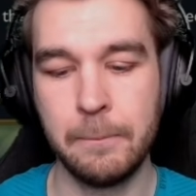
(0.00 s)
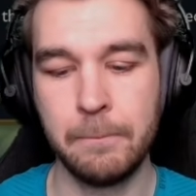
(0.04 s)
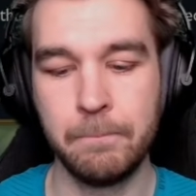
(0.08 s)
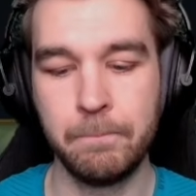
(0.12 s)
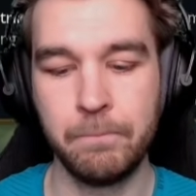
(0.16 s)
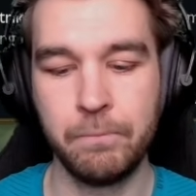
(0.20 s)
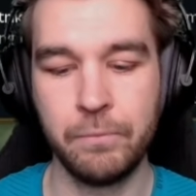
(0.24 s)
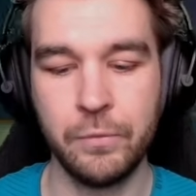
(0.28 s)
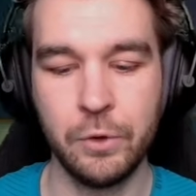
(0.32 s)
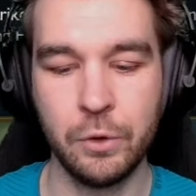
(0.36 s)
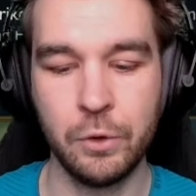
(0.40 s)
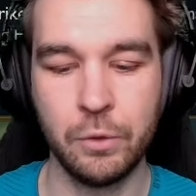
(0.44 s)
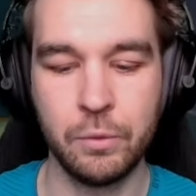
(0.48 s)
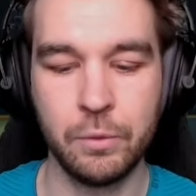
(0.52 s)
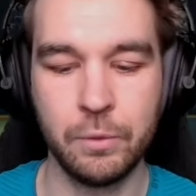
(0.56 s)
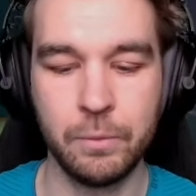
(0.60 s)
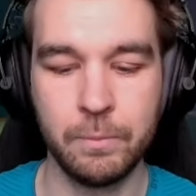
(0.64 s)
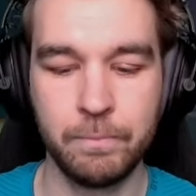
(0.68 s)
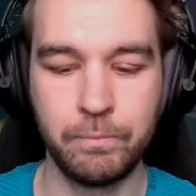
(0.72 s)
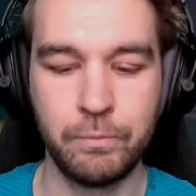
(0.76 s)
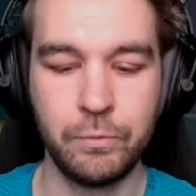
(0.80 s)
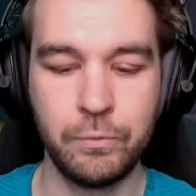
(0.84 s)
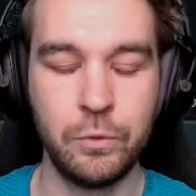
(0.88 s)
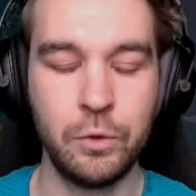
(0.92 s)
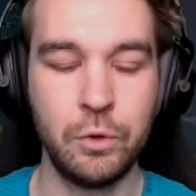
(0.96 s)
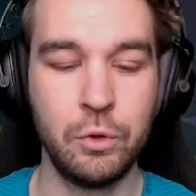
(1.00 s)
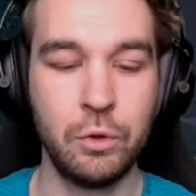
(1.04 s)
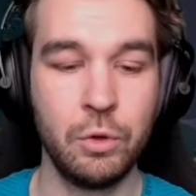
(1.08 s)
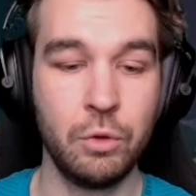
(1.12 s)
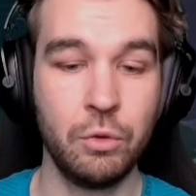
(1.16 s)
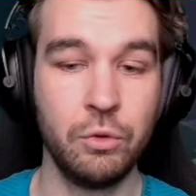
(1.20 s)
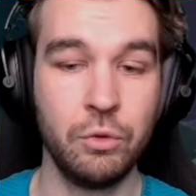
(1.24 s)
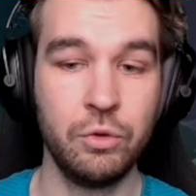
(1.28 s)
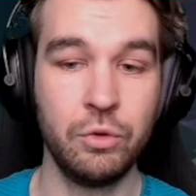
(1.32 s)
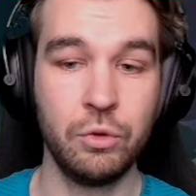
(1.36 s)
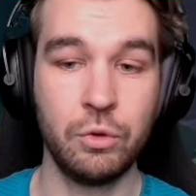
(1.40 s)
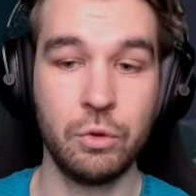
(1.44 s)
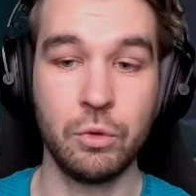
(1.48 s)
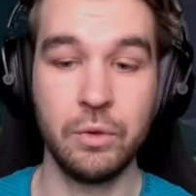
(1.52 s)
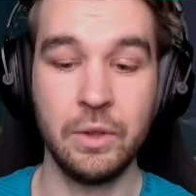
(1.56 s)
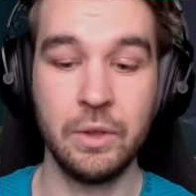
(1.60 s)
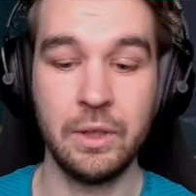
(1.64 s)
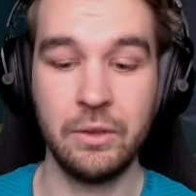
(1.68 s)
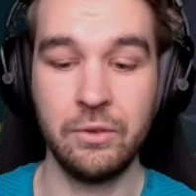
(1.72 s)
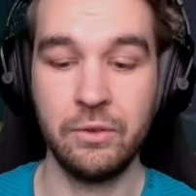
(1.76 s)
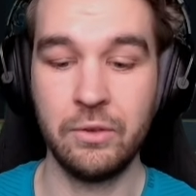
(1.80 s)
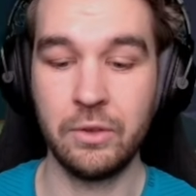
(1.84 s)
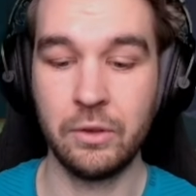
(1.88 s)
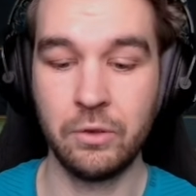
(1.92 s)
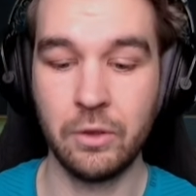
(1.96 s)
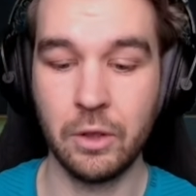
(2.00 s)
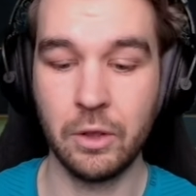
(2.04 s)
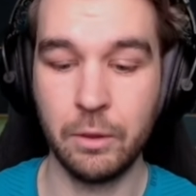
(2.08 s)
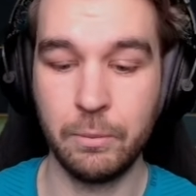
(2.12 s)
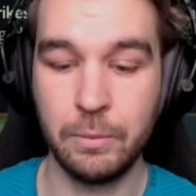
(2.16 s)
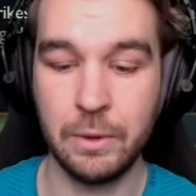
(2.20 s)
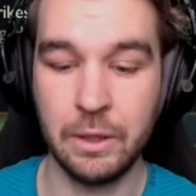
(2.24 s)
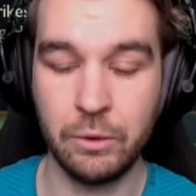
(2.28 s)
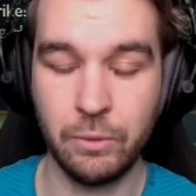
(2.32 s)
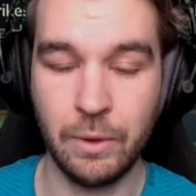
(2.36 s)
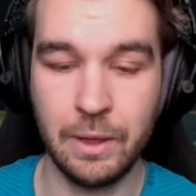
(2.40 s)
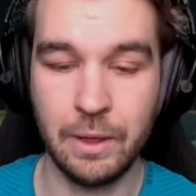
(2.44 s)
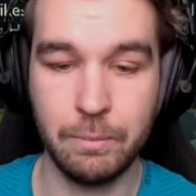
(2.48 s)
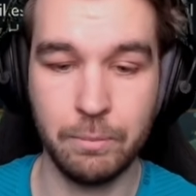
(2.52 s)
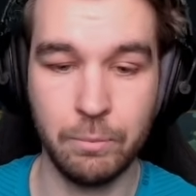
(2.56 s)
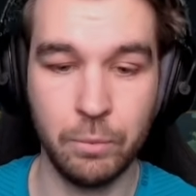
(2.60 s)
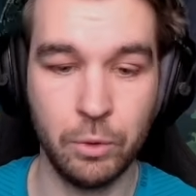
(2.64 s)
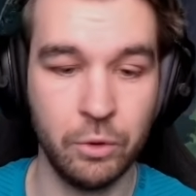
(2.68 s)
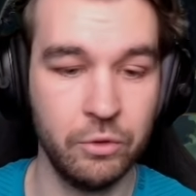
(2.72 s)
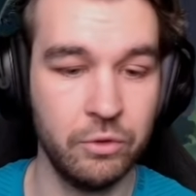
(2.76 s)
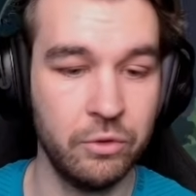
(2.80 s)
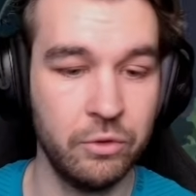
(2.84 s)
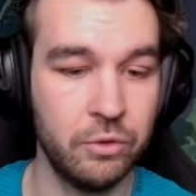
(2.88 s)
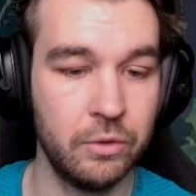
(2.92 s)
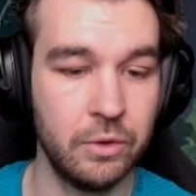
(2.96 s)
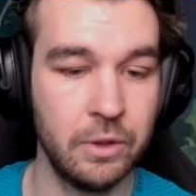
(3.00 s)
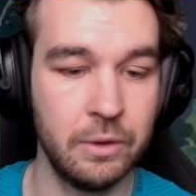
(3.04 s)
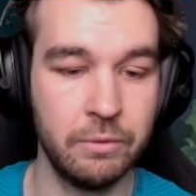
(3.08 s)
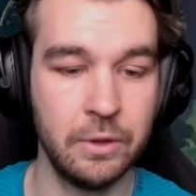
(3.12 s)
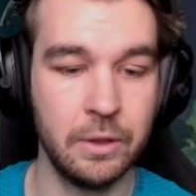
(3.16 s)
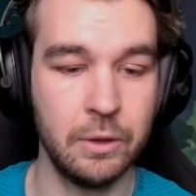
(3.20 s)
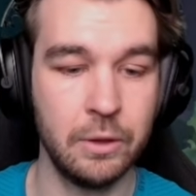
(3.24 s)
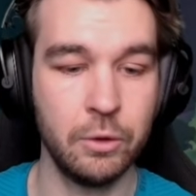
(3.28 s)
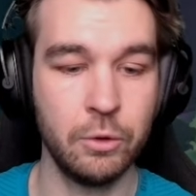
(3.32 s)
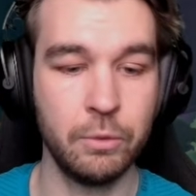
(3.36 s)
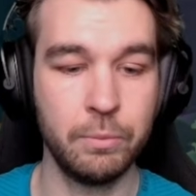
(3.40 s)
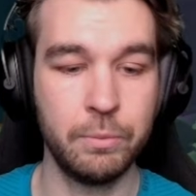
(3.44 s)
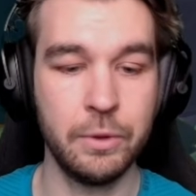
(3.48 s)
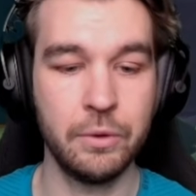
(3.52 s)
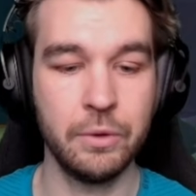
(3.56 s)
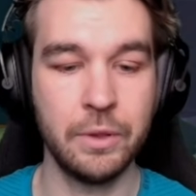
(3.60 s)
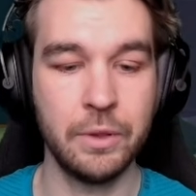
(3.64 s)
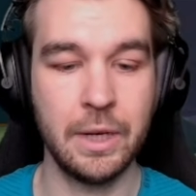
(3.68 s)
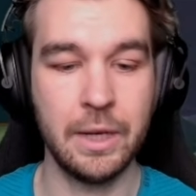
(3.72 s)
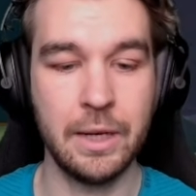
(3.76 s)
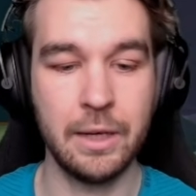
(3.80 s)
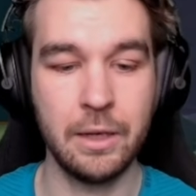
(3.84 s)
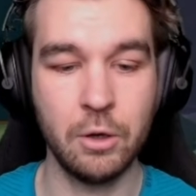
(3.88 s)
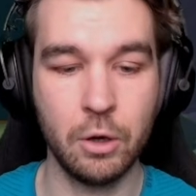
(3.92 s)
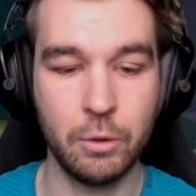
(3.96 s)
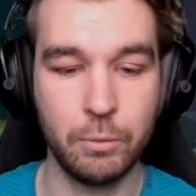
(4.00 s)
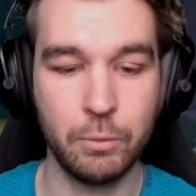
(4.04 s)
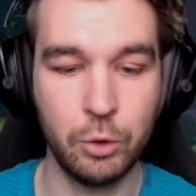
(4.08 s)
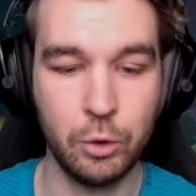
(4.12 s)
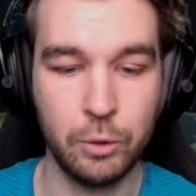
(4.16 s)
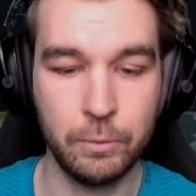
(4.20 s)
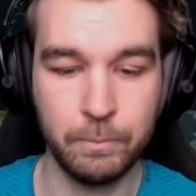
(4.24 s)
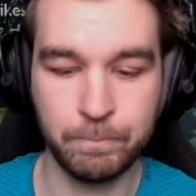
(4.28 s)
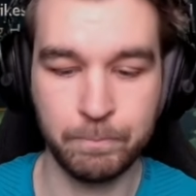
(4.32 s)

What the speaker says: So you can also go this. It's going to be great burst if they don't build any armor.